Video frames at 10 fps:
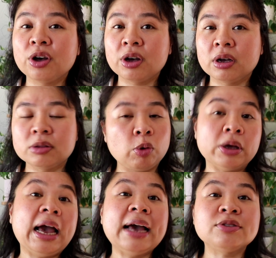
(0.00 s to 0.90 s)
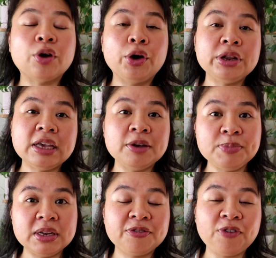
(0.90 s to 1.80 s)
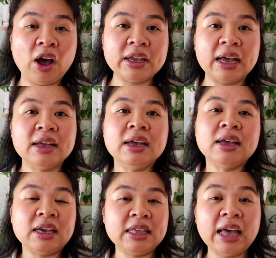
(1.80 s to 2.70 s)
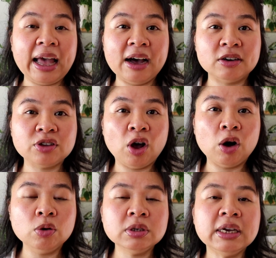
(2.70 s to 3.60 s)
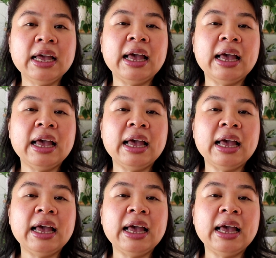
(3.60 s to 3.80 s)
the only humidifier in the household,